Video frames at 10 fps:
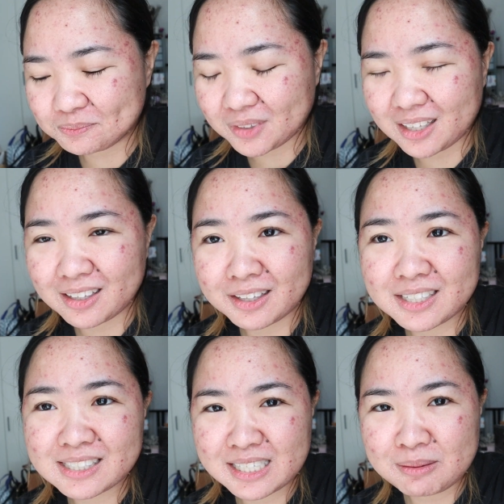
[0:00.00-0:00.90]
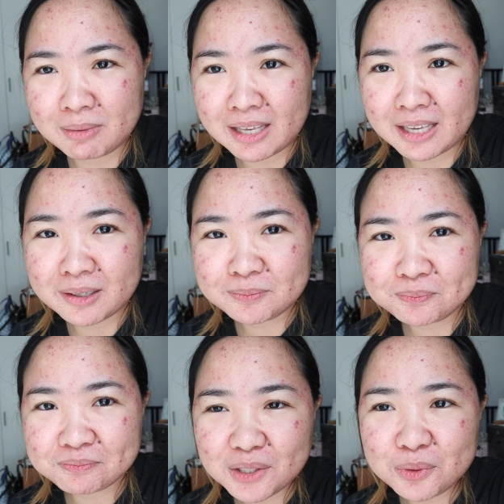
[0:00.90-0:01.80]
and then they see me
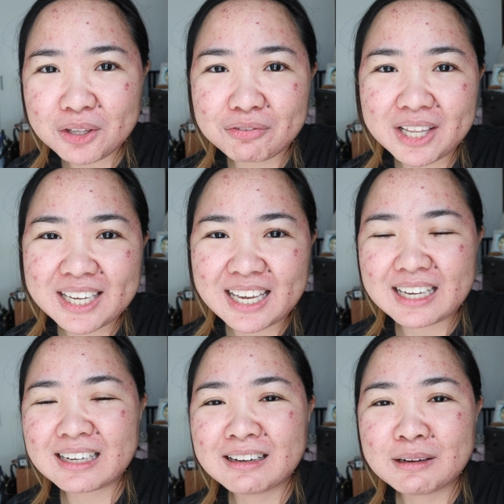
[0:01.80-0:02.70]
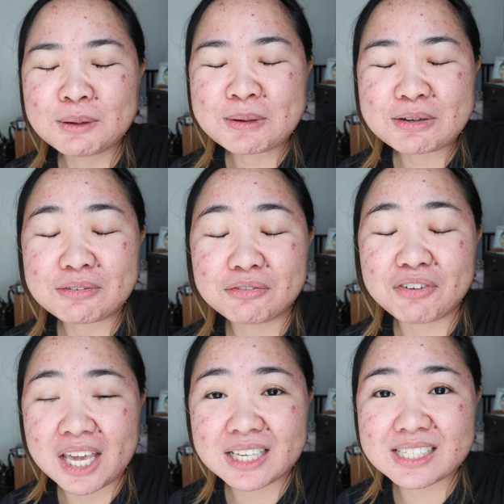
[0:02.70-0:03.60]
with a flaking
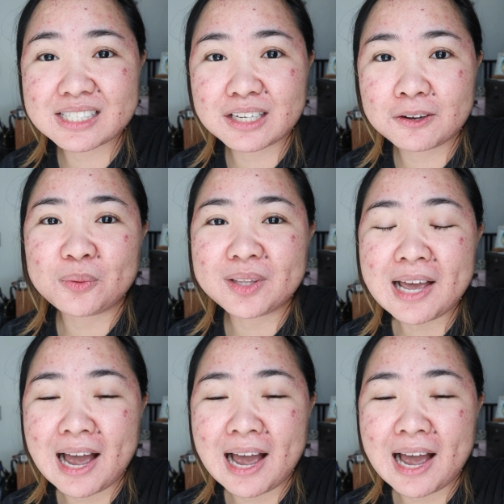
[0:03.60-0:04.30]
face with